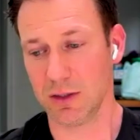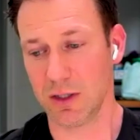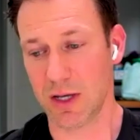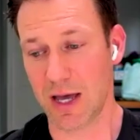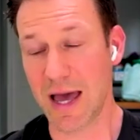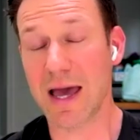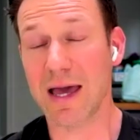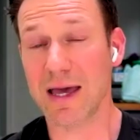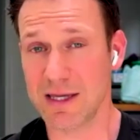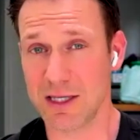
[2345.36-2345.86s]

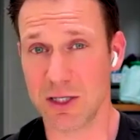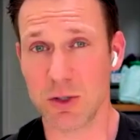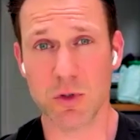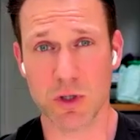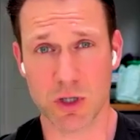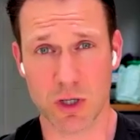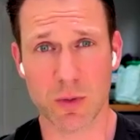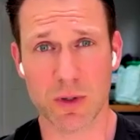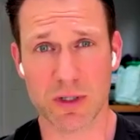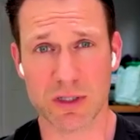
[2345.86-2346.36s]
A, you
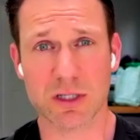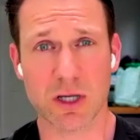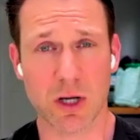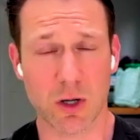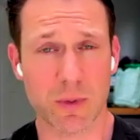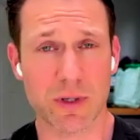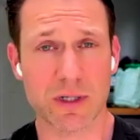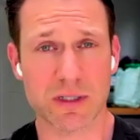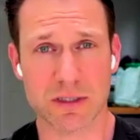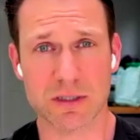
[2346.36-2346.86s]
know it's
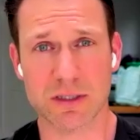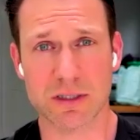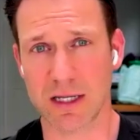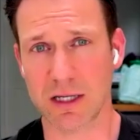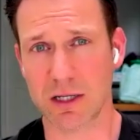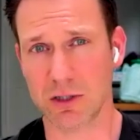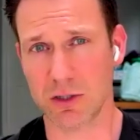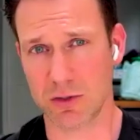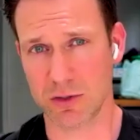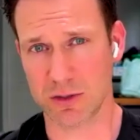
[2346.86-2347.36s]
going to
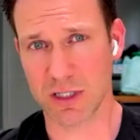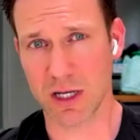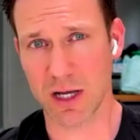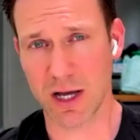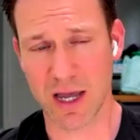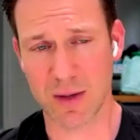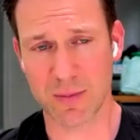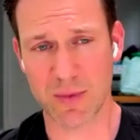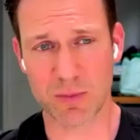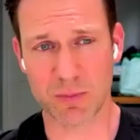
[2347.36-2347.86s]
take a long
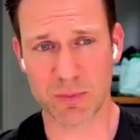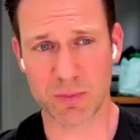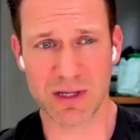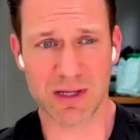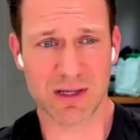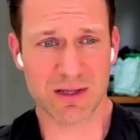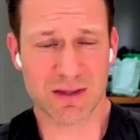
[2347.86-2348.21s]
time, and B,